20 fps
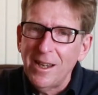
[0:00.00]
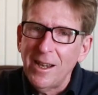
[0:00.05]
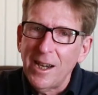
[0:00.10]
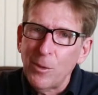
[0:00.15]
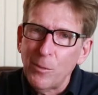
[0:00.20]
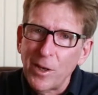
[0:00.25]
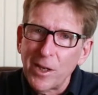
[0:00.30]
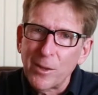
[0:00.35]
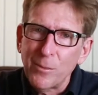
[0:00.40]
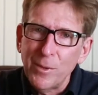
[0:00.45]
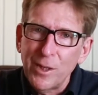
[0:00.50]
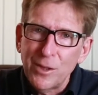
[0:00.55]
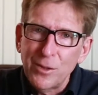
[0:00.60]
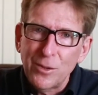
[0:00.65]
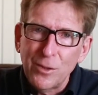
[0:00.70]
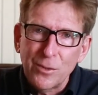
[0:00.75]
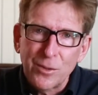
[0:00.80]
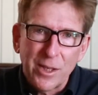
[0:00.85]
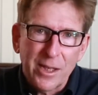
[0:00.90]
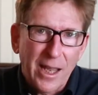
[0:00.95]
I recommend
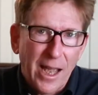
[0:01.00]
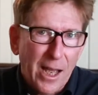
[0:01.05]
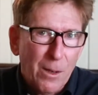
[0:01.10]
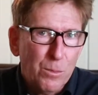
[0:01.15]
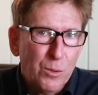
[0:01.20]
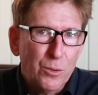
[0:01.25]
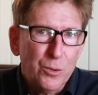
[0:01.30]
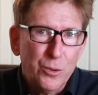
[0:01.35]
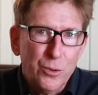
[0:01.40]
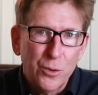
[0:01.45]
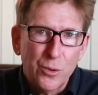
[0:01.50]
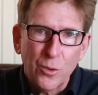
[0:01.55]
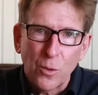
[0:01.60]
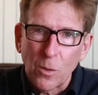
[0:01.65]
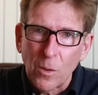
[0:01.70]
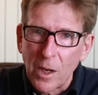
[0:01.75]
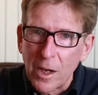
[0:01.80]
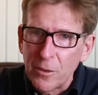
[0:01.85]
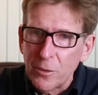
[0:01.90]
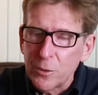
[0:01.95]
using apple juice
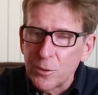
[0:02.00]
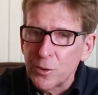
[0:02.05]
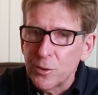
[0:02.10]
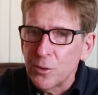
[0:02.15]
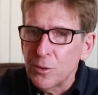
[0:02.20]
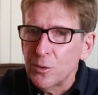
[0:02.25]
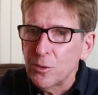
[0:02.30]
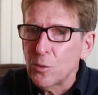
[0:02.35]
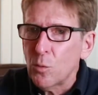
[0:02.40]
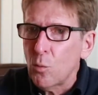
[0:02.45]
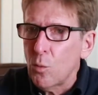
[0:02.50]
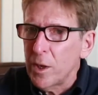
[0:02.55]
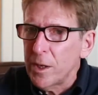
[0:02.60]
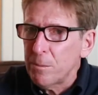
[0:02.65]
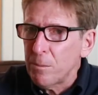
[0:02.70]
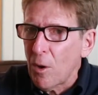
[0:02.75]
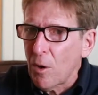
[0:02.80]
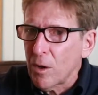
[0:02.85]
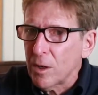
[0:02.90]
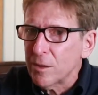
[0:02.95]
or other juice,
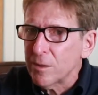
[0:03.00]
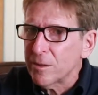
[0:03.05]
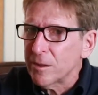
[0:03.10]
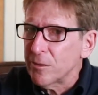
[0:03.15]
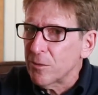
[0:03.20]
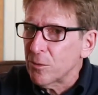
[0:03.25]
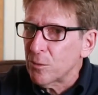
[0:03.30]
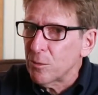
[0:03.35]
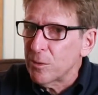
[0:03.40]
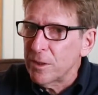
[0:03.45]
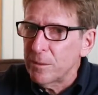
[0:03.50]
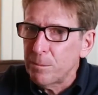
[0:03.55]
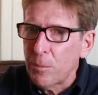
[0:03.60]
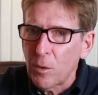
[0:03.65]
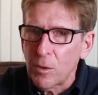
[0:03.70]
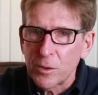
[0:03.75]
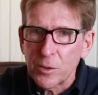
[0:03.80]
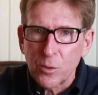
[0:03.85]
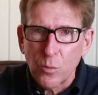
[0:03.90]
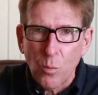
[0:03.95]
1 part and 3
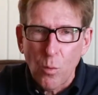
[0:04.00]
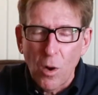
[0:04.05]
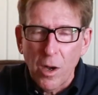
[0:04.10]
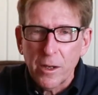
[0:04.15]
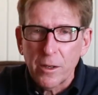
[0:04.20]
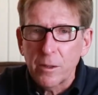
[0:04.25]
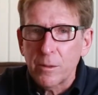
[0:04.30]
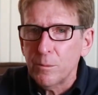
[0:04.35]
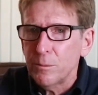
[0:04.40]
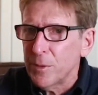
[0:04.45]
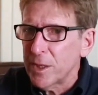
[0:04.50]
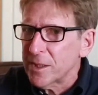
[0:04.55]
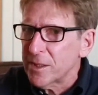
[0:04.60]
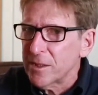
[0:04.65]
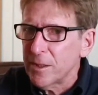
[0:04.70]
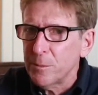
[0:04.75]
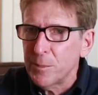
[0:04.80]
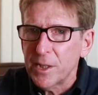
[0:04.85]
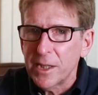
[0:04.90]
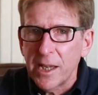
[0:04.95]
parts water. Mix
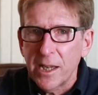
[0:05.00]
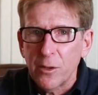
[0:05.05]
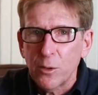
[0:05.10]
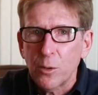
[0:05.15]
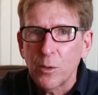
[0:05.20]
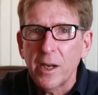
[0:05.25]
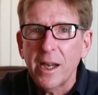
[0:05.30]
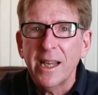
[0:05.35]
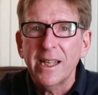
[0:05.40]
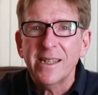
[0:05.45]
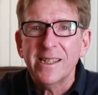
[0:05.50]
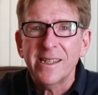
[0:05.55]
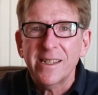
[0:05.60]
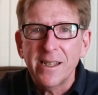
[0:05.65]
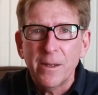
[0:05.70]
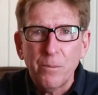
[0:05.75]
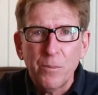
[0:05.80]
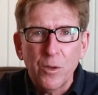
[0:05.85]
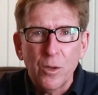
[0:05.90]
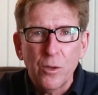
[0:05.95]
them together and
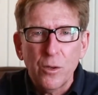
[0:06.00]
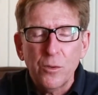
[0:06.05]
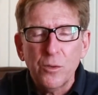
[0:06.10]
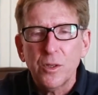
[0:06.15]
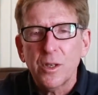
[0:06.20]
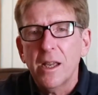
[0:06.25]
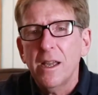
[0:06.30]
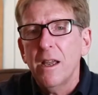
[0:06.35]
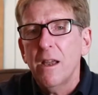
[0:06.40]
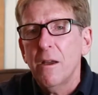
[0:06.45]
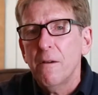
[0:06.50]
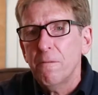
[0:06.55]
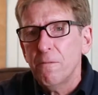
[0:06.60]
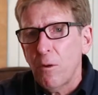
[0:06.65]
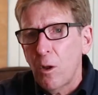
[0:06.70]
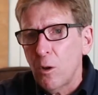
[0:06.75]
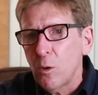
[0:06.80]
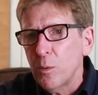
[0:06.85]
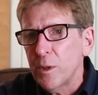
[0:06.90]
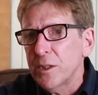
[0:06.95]
sip those
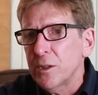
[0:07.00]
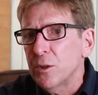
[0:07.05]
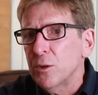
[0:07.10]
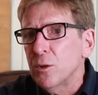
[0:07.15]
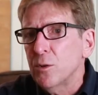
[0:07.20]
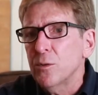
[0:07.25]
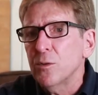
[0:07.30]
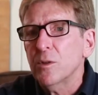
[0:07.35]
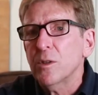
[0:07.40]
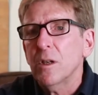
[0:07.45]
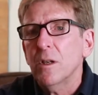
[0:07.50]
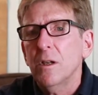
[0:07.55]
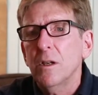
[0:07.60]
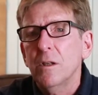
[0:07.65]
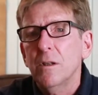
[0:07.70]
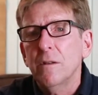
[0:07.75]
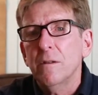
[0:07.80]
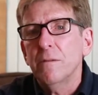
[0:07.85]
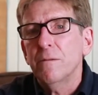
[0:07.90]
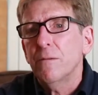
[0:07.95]
following the use
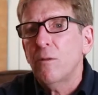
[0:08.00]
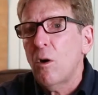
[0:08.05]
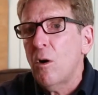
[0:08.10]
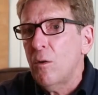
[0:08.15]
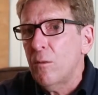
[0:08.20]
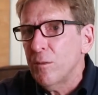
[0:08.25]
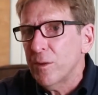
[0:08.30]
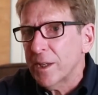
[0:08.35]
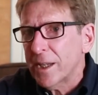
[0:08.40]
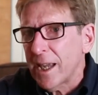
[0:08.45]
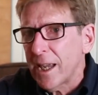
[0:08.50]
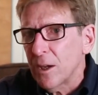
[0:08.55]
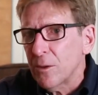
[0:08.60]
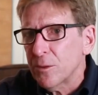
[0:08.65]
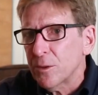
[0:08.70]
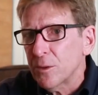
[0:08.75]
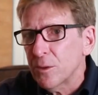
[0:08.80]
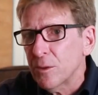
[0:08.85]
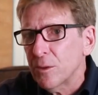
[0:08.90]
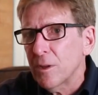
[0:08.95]
of
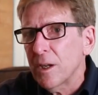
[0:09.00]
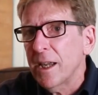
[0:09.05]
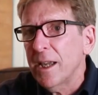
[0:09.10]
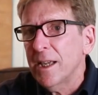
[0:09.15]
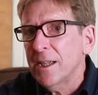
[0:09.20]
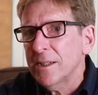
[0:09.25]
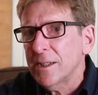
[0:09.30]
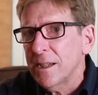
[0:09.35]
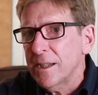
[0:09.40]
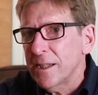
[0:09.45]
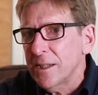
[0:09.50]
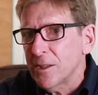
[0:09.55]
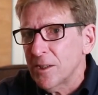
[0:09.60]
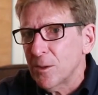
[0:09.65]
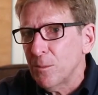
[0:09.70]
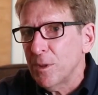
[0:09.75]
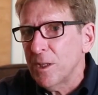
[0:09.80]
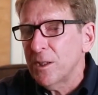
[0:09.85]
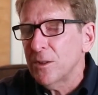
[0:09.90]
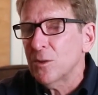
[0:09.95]
over-the-counter
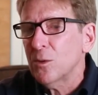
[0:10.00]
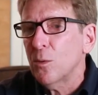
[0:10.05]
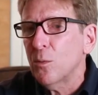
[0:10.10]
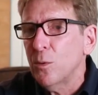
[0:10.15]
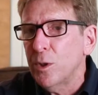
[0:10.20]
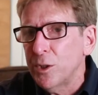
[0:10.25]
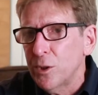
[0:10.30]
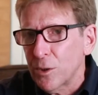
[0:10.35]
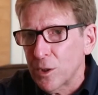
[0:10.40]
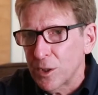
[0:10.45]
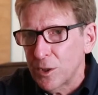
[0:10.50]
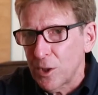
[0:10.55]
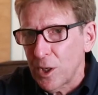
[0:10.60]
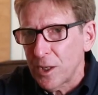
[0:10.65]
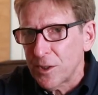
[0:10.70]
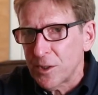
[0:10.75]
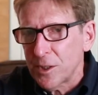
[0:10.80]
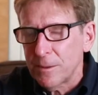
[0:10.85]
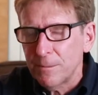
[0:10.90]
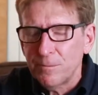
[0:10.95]
antihistamines when you're
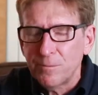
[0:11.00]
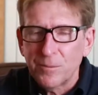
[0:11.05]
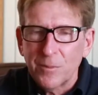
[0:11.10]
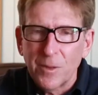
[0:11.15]
congested.